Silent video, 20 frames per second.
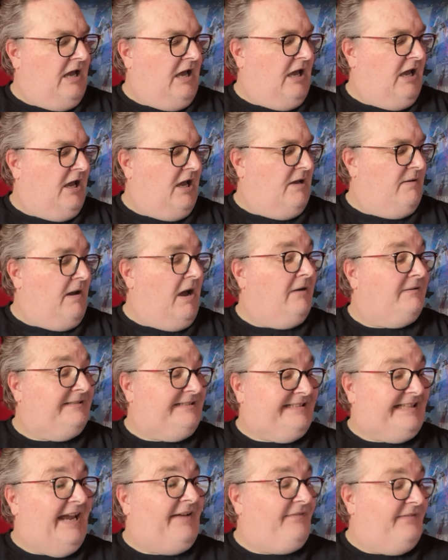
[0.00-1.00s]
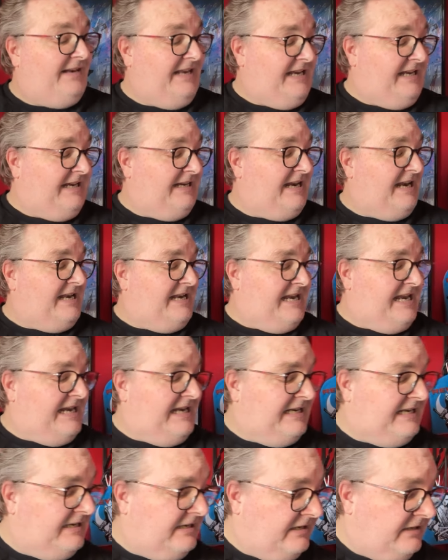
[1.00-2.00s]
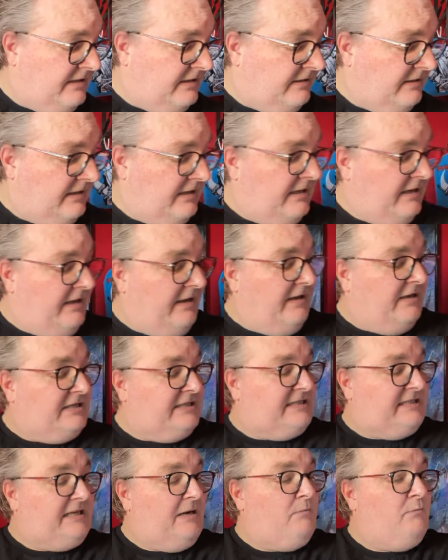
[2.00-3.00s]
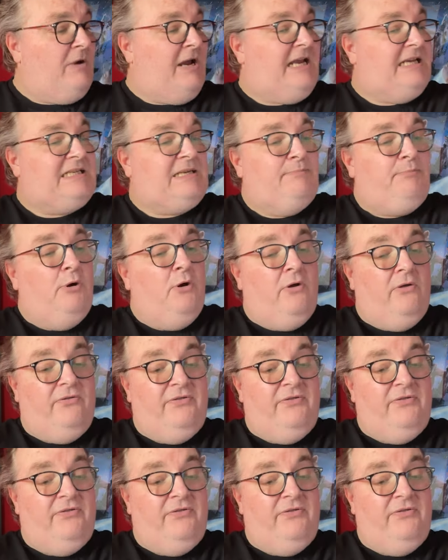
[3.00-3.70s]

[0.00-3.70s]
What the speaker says: I'm definitely going to need somewhere to put